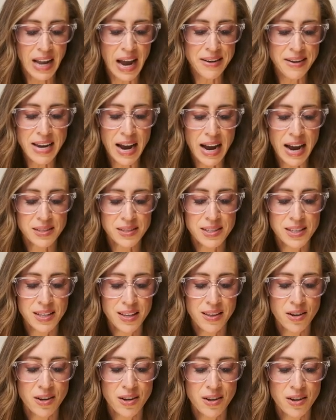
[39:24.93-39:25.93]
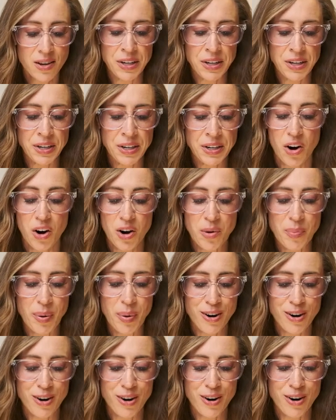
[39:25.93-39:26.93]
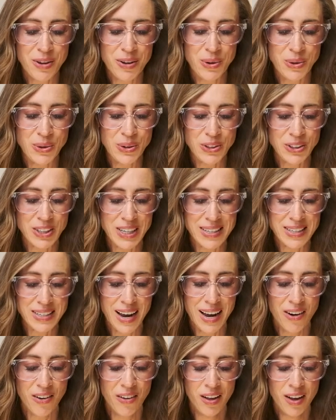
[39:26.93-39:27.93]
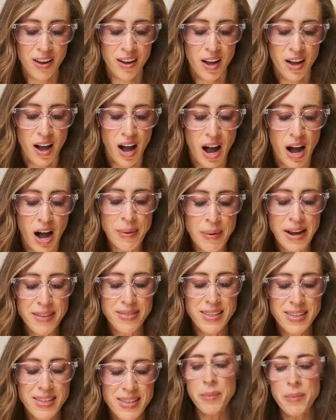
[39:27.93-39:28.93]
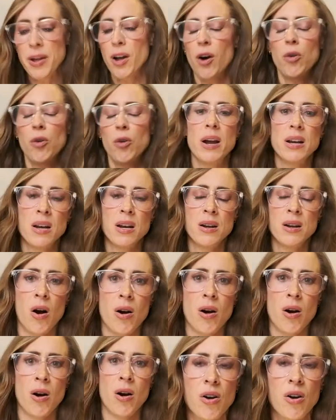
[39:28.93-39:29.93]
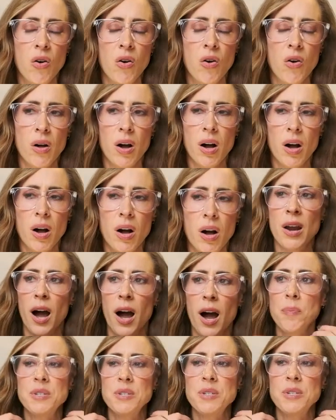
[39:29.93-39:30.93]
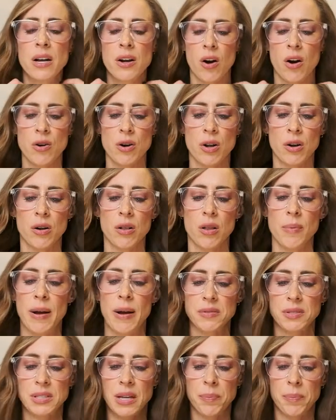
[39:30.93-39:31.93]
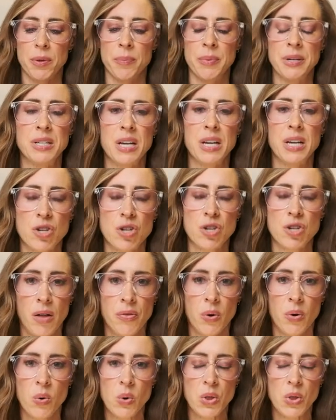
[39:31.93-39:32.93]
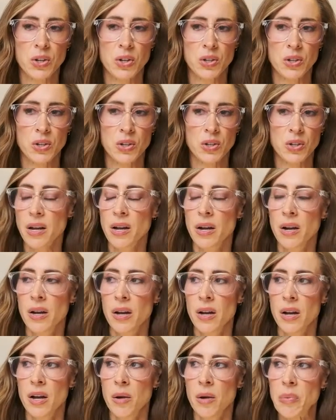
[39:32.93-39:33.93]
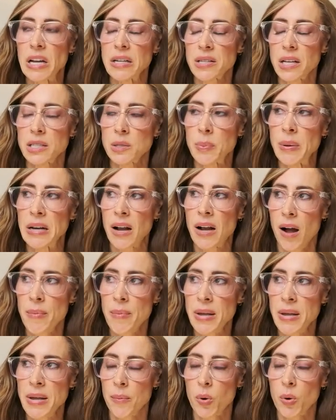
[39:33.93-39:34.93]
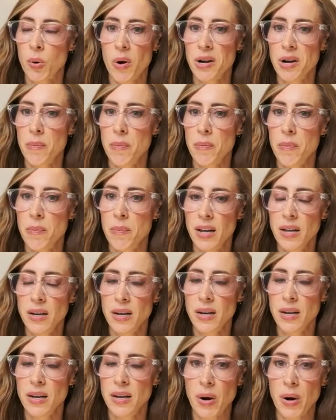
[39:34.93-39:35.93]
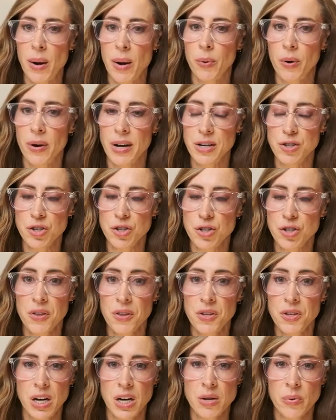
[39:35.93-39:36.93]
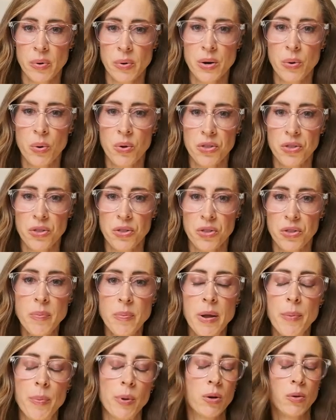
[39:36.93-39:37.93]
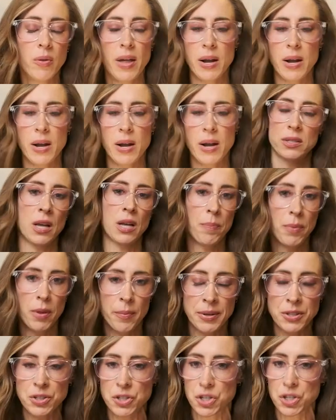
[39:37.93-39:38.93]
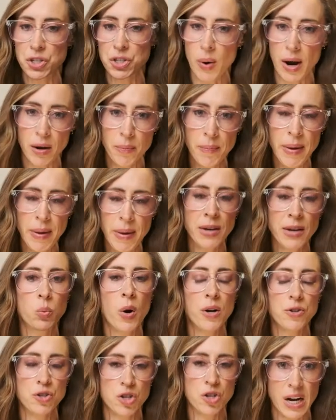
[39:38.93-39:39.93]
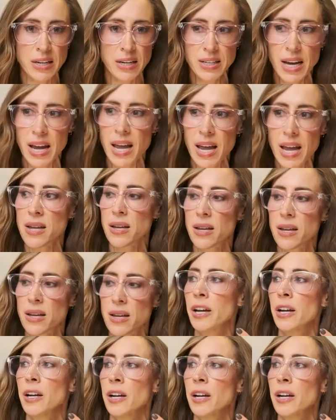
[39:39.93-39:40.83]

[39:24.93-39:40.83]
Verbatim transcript: and yes, the Karma nuts are part of the Whole 30 sale. Um, I think maybe I'll write an article, an updated article about supplementation on the Whole 30 because it's been coming up quite a bit in preparation for the January Whole 30. People are like, what supplements do you recommend? What should I take?